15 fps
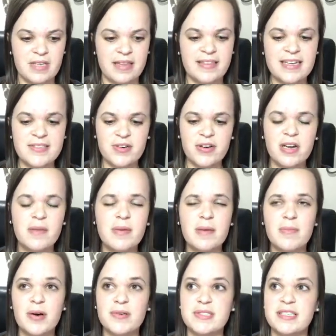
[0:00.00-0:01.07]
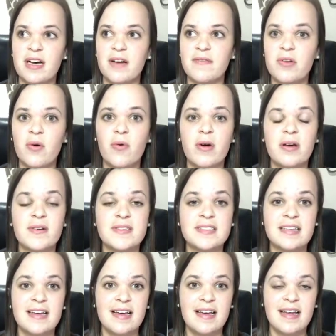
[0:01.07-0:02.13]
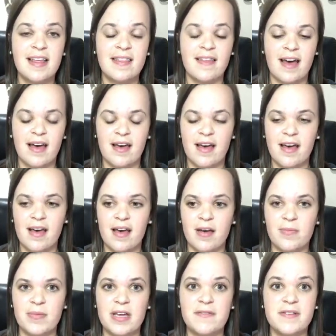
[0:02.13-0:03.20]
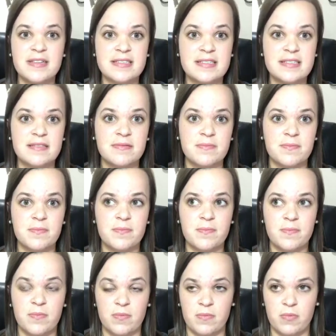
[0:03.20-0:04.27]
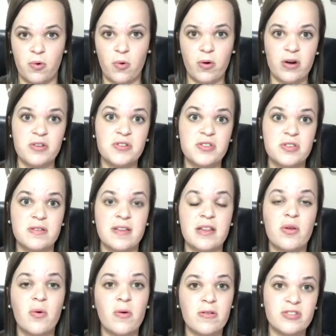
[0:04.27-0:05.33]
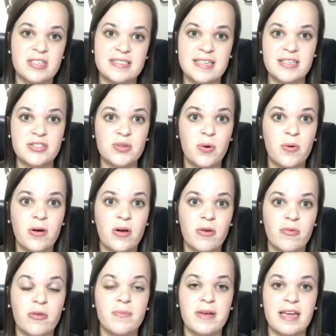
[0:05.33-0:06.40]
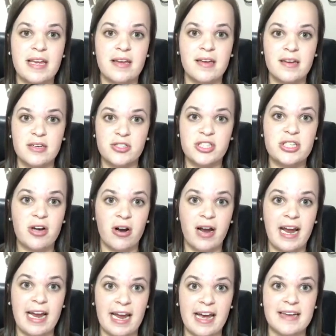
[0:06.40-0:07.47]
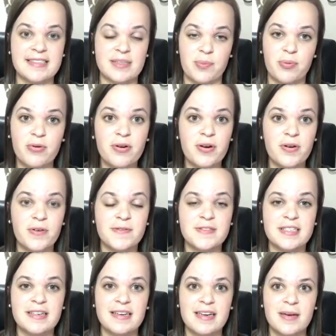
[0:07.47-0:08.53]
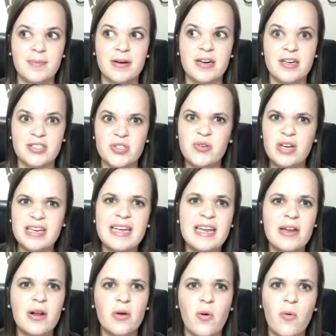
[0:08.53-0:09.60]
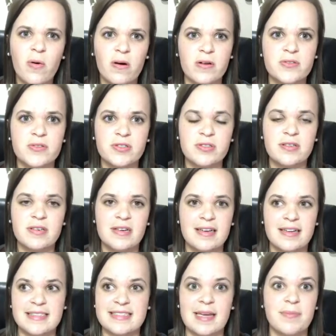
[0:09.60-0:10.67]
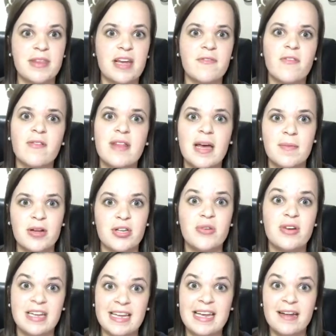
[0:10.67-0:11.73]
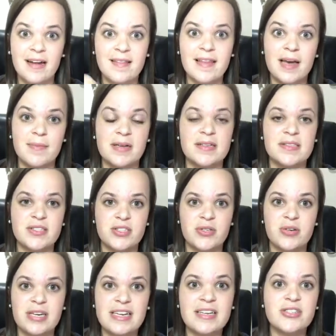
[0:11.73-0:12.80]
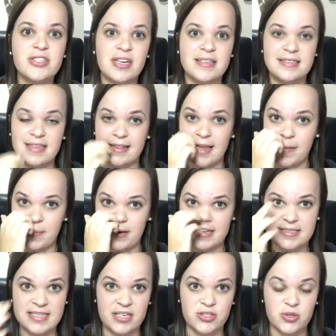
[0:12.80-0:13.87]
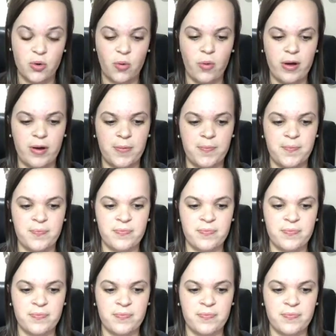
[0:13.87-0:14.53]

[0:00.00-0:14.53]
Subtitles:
These are going to be most of the oils that, if it's orange, then the orange essential oil would be GRAS approved because you can eat an orange. Same thing for lemon. You can eat a lemon, so you can ingest the lemon essential oil.